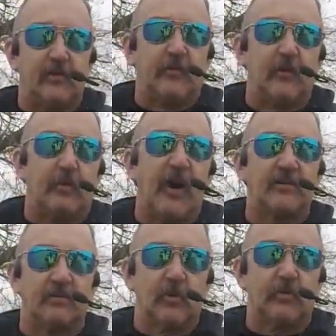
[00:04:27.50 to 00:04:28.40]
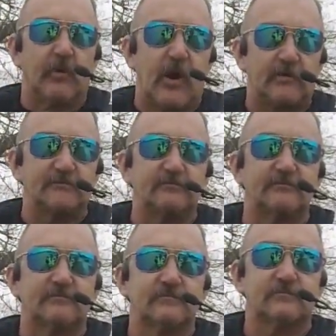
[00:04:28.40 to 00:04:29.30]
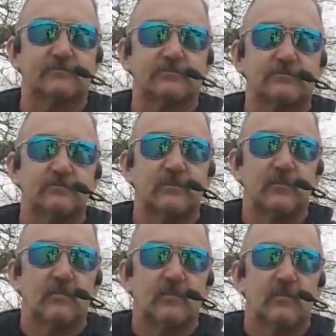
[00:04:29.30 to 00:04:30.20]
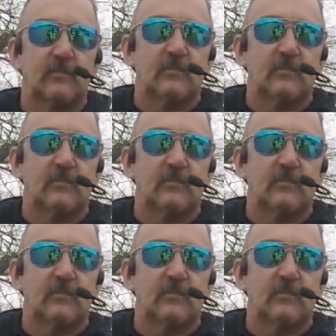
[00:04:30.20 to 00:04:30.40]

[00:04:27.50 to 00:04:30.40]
What is your name, sir?